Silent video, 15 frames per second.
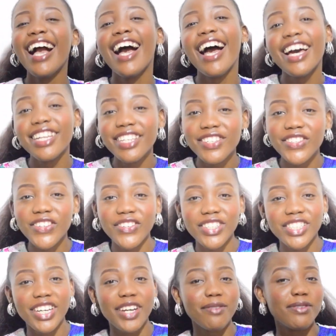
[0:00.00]
And this story
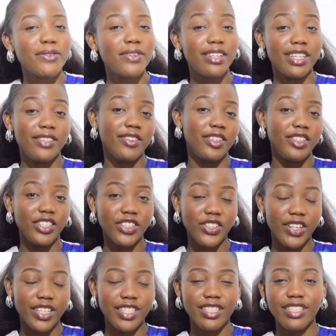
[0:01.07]
time is one that's very
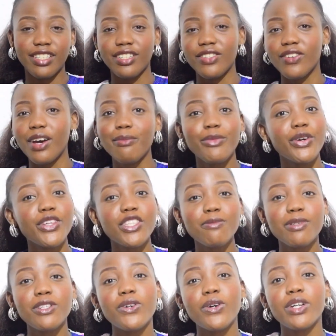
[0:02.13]
interesting. So I'm going to be
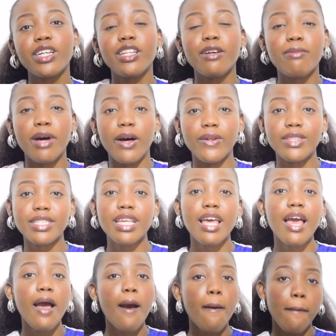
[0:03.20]
talking about
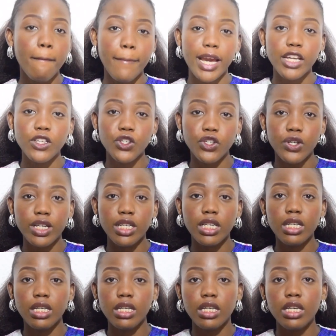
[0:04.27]
my
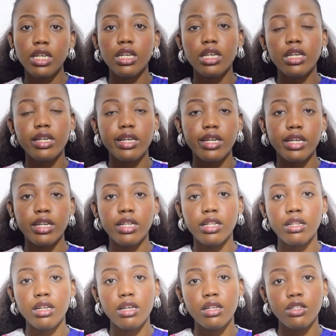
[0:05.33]
journey in
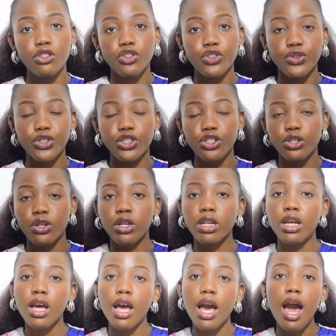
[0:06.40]
nutrition,
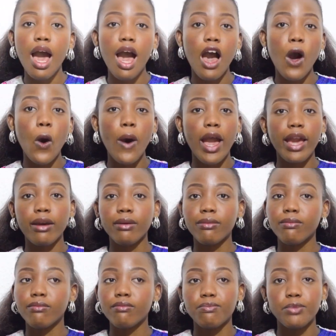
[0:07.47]
how I
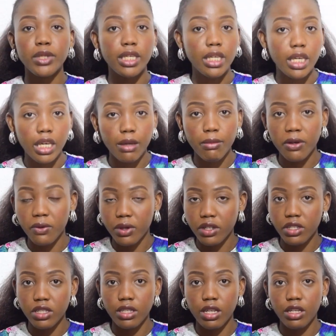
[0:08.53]
became a
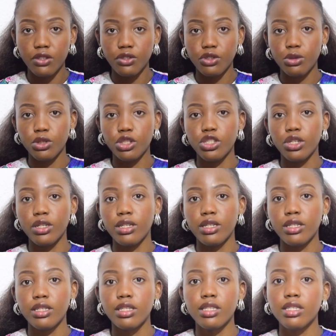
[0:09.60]
registered
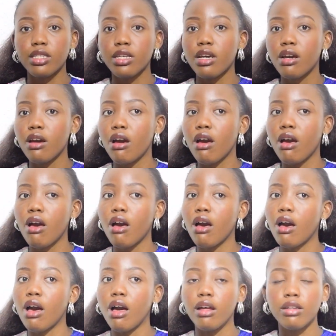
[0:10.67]
nutritionist,
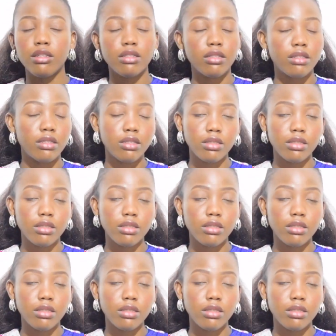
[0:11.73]
and